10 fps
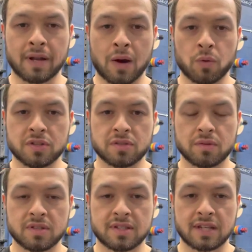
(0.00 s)
I was
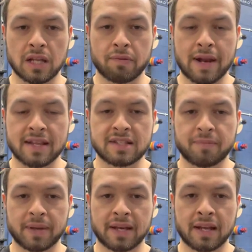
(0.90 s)
still a relative
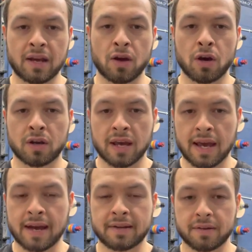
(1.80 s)
beginner. Okay,
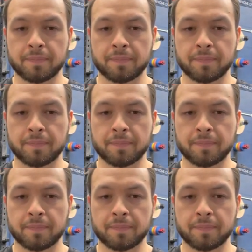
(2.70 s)
I'd